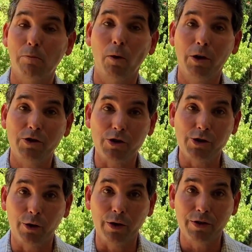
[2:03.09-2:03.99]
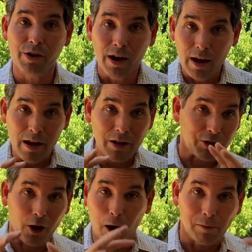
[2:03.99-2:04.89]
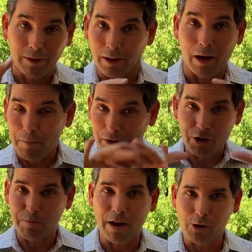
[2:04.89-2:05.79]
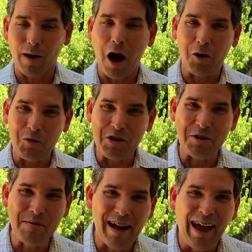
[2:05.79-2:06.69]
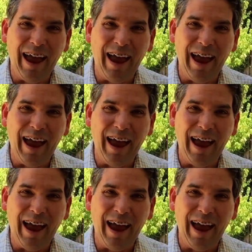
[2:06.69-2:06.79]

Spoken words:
the mortgage insurance, it's gobbling it up in this special algorithm,